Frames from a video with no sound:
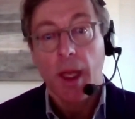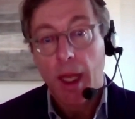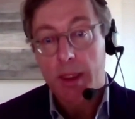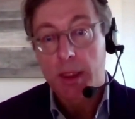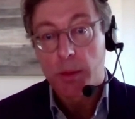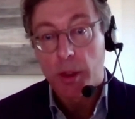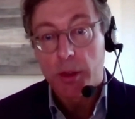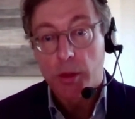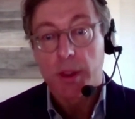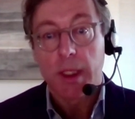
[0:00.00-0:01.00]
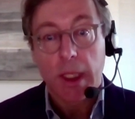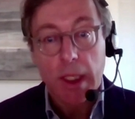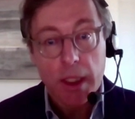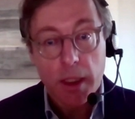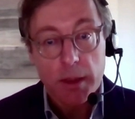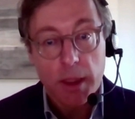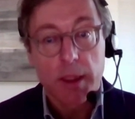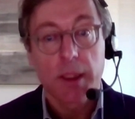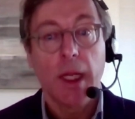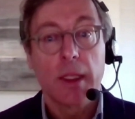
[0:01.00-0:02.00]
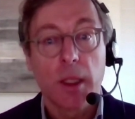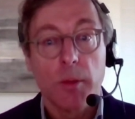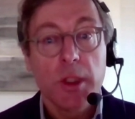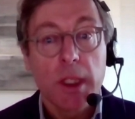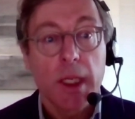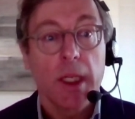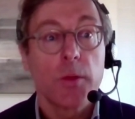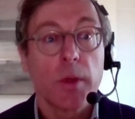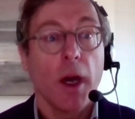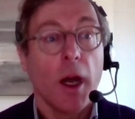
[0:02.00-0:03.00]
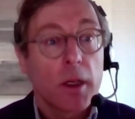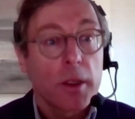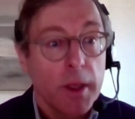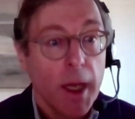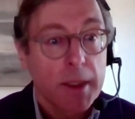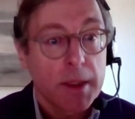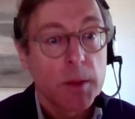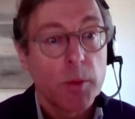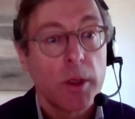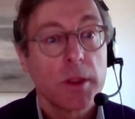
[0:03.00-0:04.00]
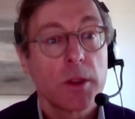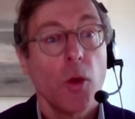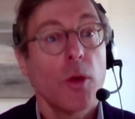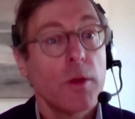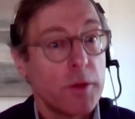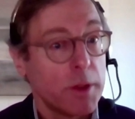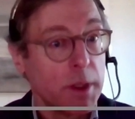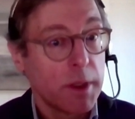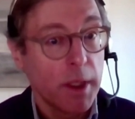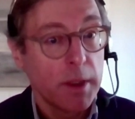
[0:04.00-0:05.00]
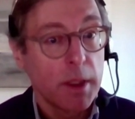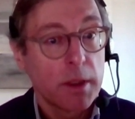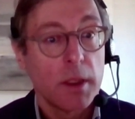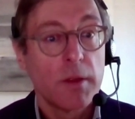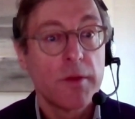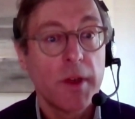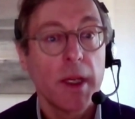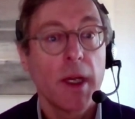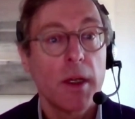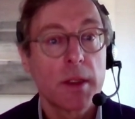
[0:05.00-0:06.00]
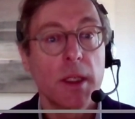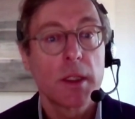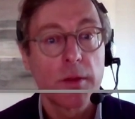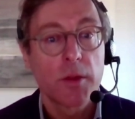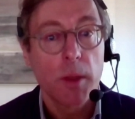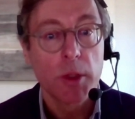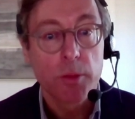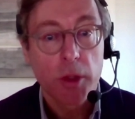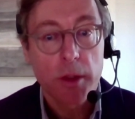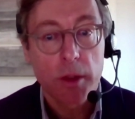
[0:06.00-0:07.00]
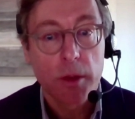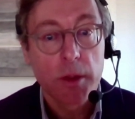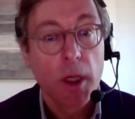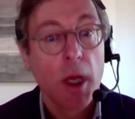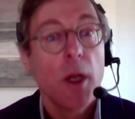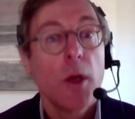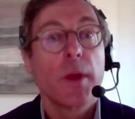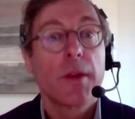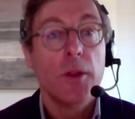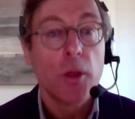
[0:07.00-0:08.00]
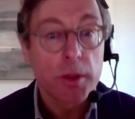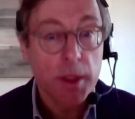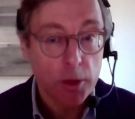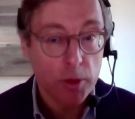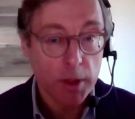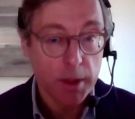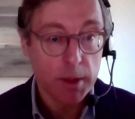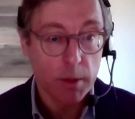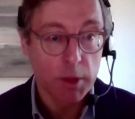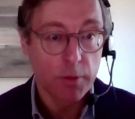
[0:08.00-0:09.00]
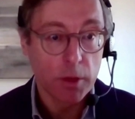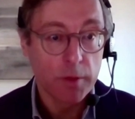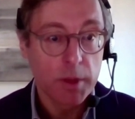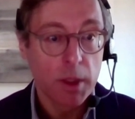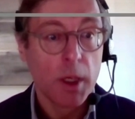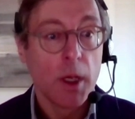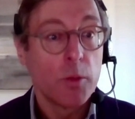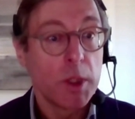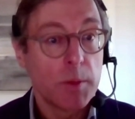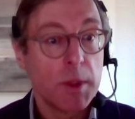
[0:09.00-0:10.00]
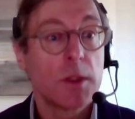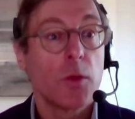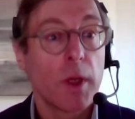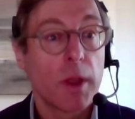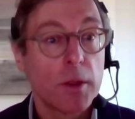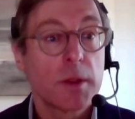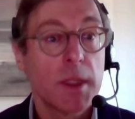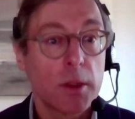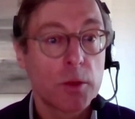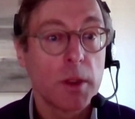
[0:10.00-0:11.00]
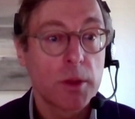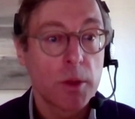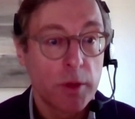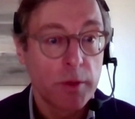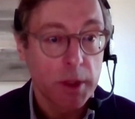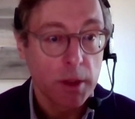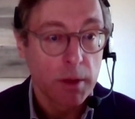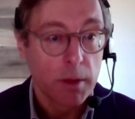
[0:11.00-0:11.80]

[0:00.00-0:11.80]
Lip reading: Access point using E-Codecs can communicate with other access points over the internet via a set of common protocols with no central system involved, which means without central supervision.